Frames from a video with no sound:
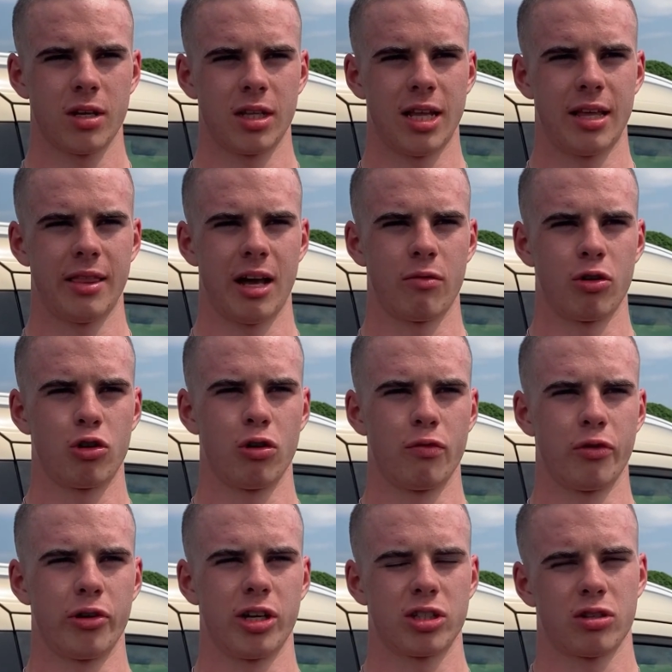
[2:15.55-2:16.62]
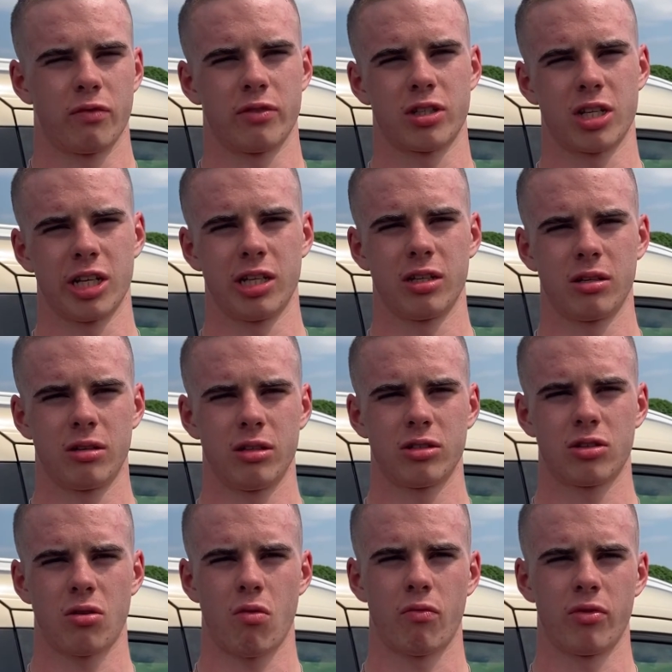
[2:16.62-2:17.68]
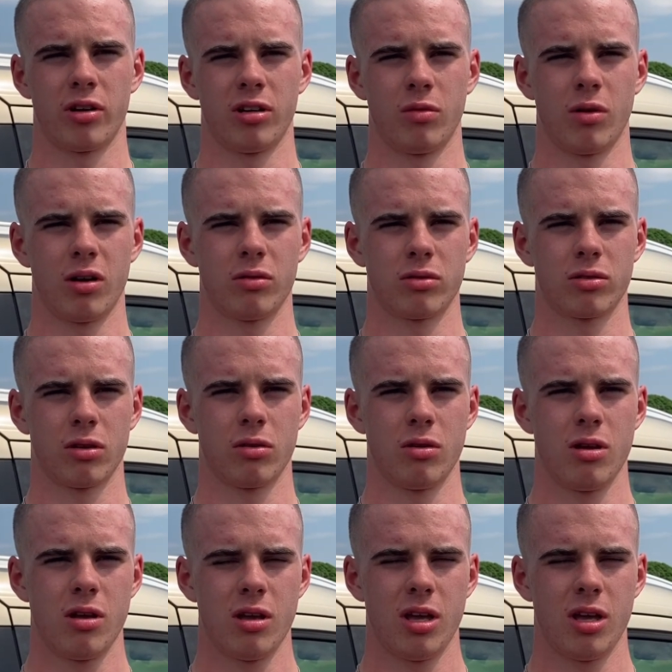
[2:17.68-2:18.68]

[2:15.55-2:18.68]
let that recover, and it's obviously gone really well, so